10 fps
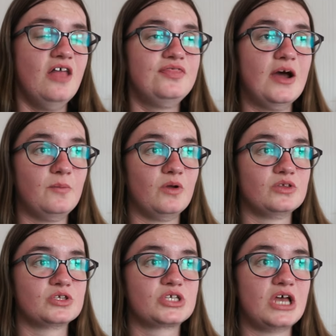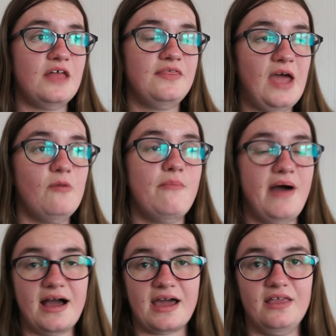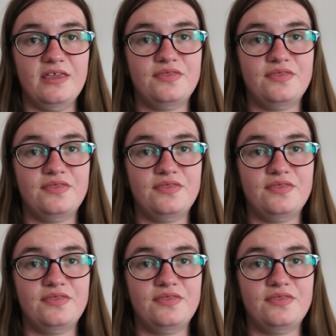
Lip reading: Them ones, they were a bargain.